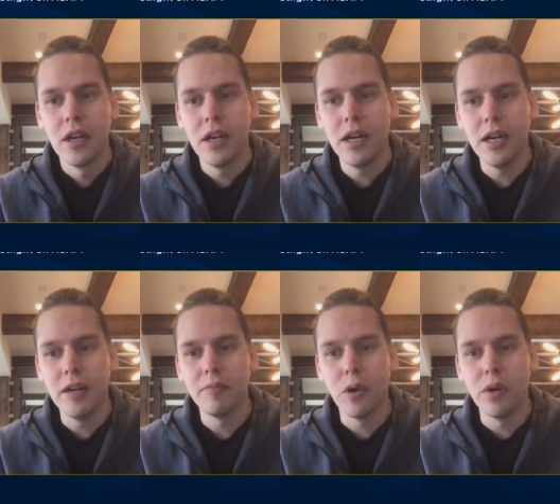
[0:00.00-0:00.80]

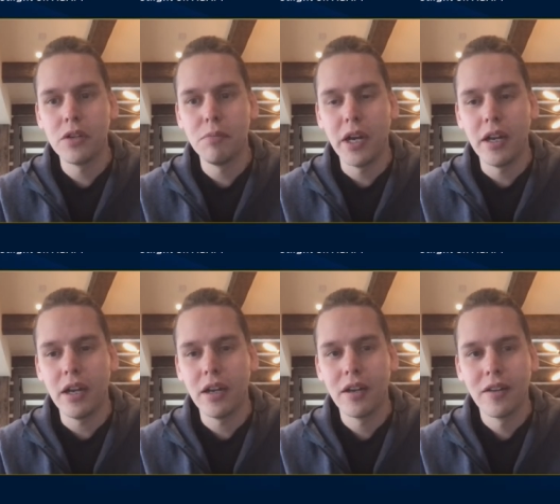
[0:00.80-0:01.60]
Was
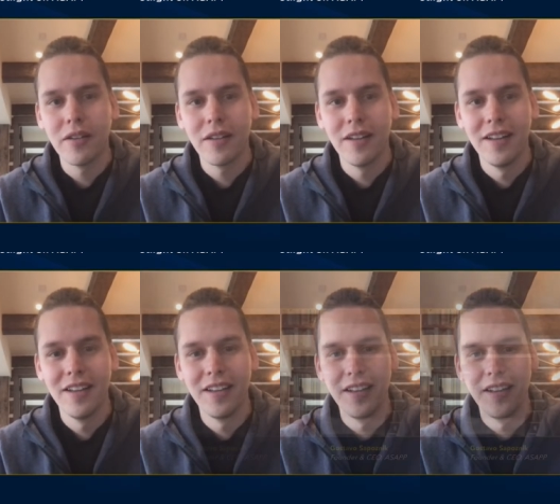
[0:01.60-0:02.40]
Comcast, may I